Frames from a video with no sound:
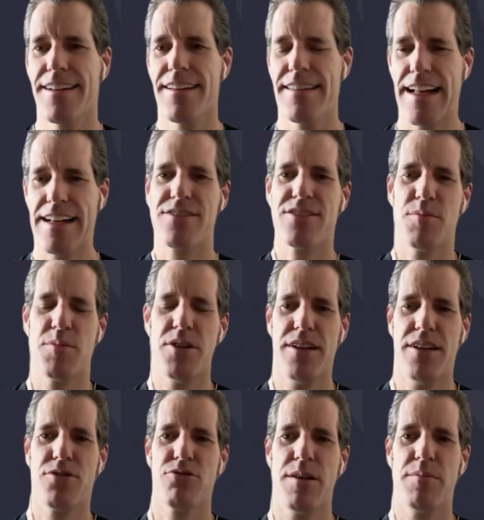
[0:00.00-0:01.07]
That's the beauty
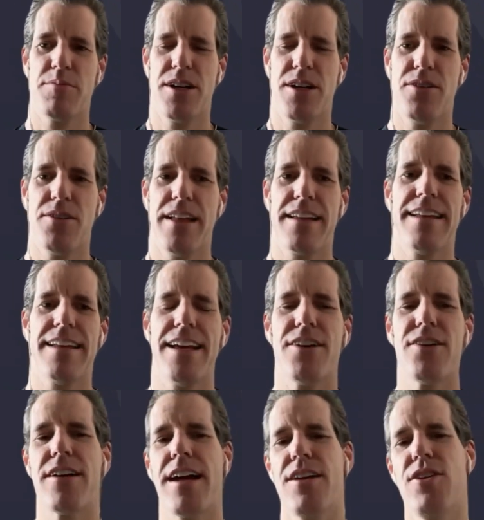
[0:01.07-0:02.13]
of crypto. Like the
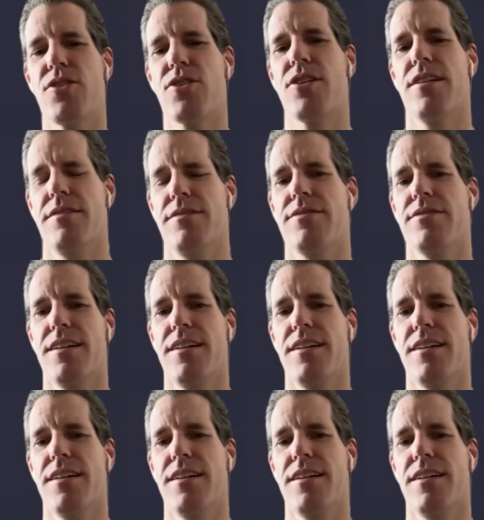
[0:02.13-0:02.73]
internet, you could have